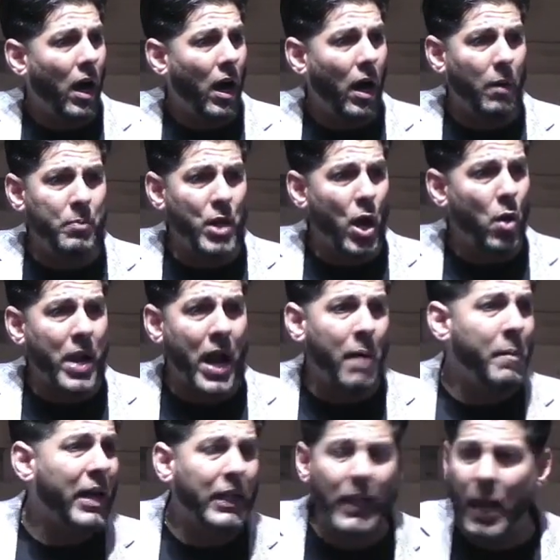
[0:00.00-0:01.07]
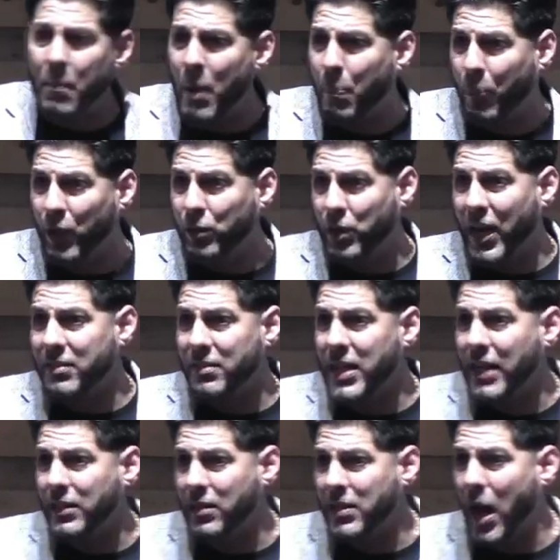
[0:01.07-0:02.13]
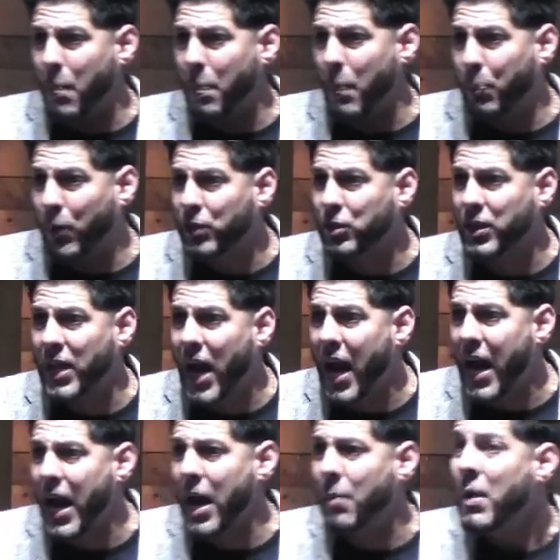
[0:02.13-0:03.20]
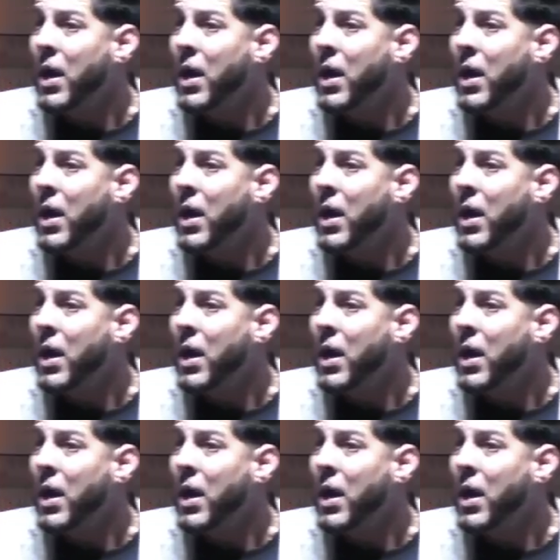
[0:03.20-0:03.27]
uh, you know name and claim it preacher. That's not the type of preacher that I am.